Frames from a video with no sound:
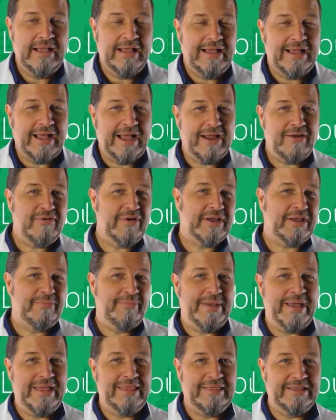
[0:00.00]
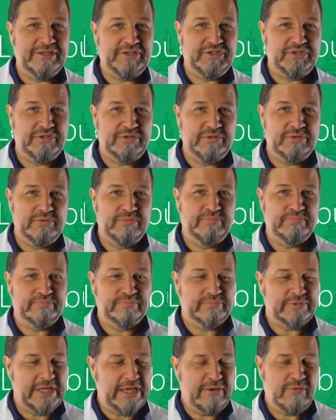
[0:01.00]
I recommend that you
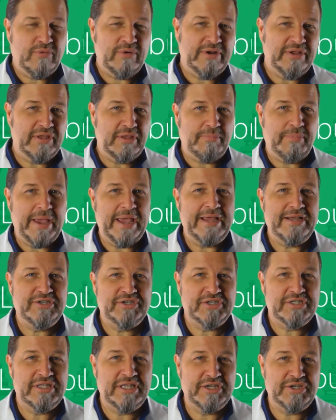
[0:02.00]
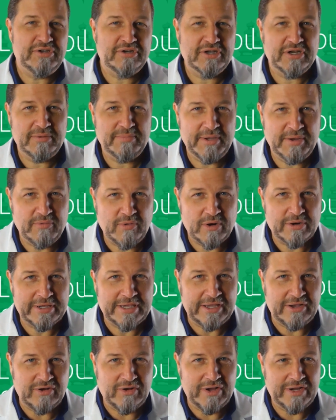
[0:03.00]
take one of the pages that you're going to be
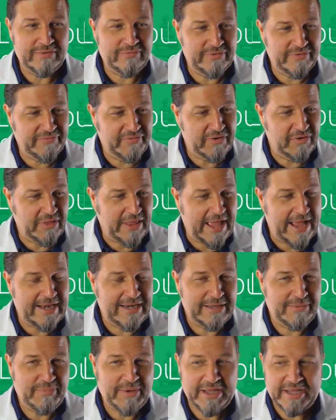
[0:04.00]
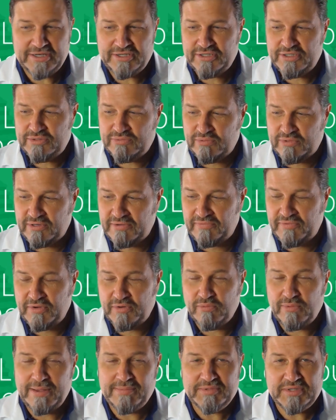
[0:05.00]
working on, one of your landing pages, one of
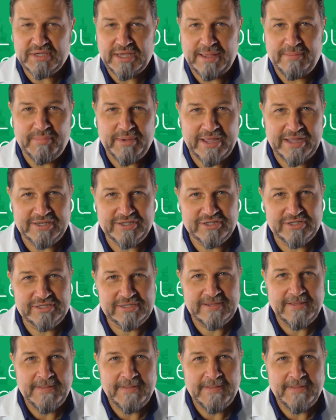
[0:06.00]
your website pages,